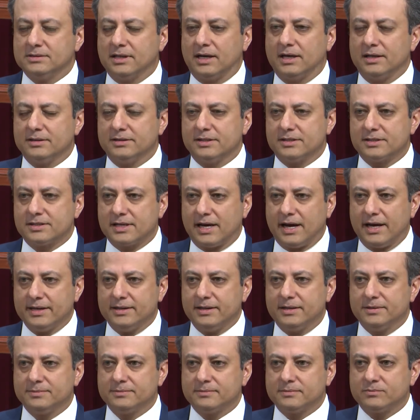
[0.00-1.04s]
uh,
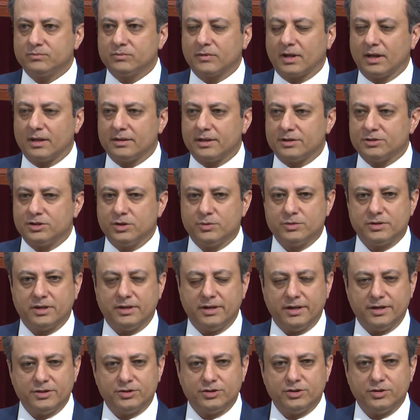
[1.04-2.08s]
decided that she was
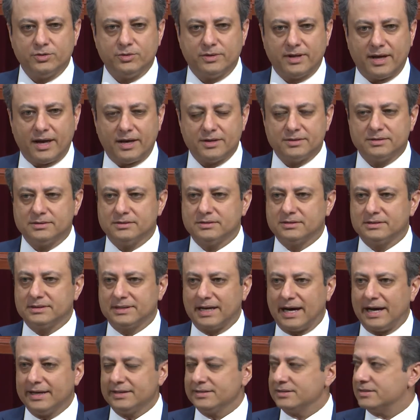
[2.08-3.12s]
going to issue that
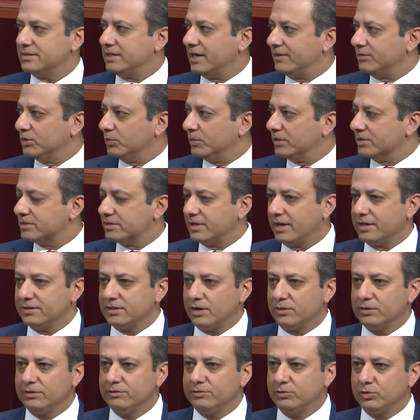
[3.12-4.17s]
guidance to everyone saying
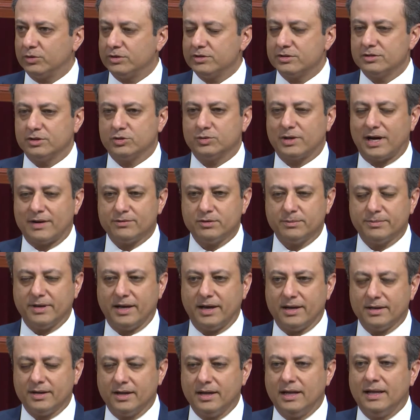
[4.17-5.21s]
don't enforce the travel
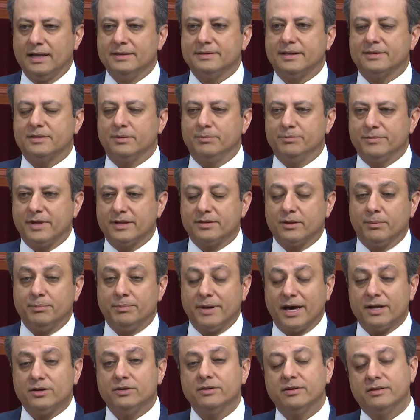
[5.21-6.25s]
ban, that the, that the
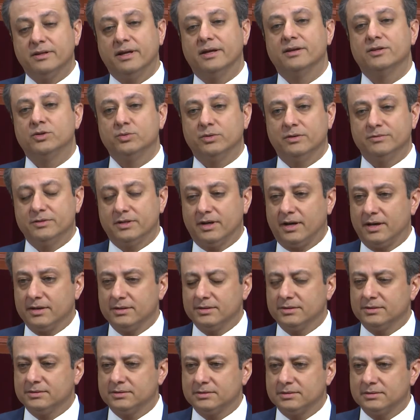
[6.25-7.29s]
better thing to have done,
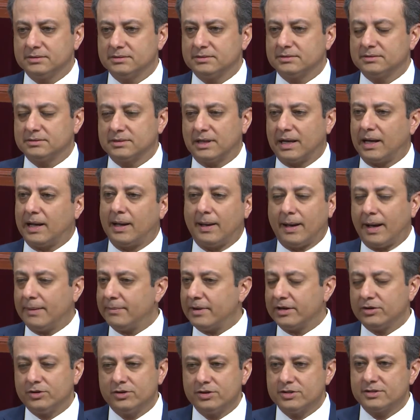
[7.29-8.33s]
I,
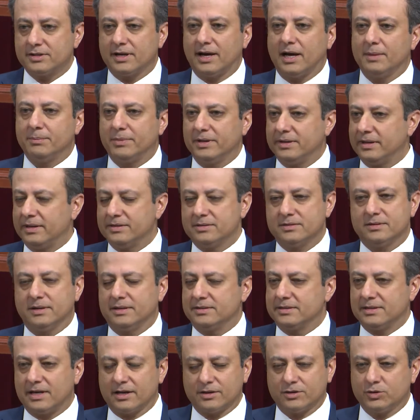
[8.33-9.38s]
I'm on her side, but it's,
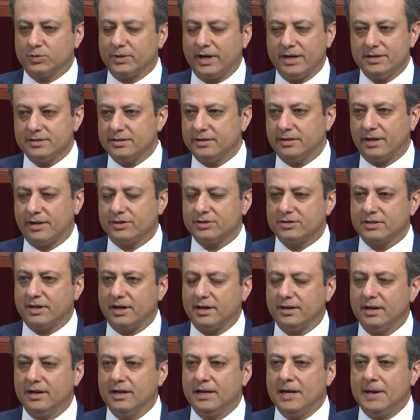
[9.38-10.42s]
it's not crazy, the other
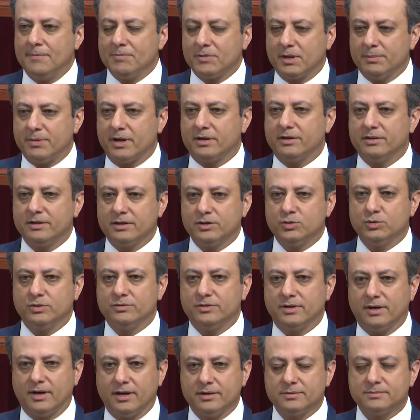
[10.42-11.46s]
side, the better thing to
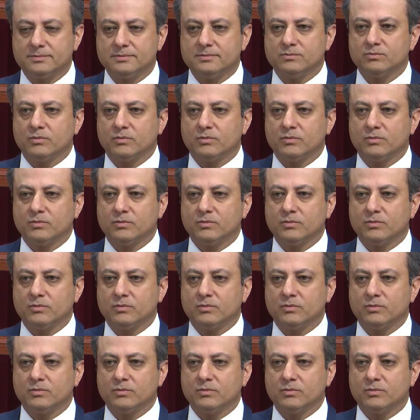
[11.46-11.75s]
have done